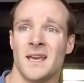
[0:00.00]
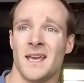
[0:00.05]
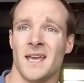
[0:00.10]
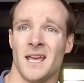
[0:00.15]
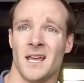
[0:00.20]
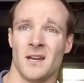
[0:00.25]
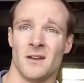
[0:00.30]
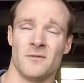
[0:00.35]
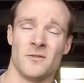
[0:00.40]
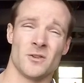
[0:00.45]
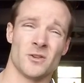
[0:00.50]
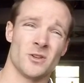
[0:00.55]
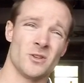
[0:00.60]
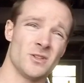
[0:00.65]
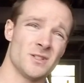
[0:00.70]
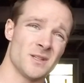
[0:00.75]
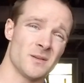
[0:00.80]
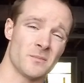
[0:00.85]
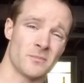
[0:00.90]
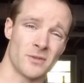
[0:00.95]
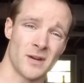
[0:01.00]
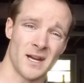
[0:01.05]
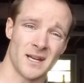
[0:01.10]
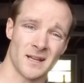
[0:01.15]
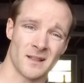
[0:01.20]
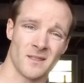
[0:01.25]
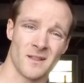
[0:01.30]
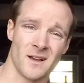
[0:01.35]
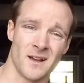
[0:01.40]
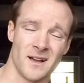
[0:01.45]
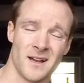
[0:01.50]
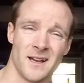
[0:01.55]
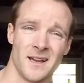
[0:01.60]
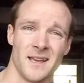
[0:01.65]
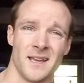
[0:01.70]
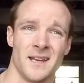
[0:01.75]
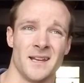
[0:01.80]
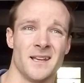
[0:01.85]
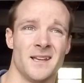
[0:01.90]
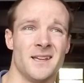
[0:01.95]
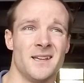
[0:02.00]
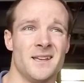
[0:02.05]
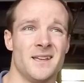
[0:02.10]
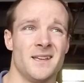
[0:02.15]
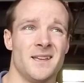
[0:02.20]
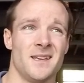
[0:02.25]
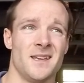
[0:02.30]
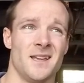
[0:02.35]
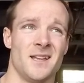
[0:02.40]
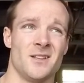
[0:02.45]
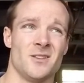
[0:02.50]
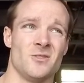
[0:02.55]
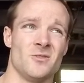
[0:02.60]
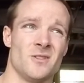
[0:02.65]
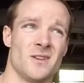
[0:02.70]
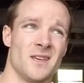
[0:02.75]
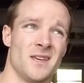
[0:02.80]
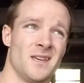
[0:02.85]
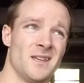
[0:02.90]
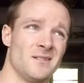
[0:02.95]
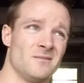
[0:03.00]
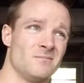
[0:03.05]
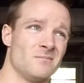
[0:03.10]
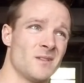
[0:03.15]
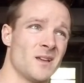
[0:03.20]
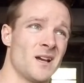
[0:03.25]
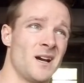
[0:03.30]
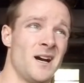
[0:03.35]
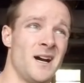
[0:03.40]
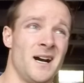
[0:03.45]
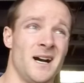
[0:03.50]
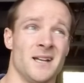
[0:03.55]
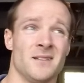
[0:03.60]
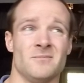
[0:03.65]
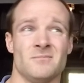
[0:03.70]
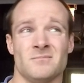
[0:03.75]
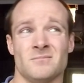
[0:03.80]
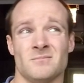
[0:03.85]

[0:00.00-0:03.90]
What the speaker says: And if you're using braided line and you get caught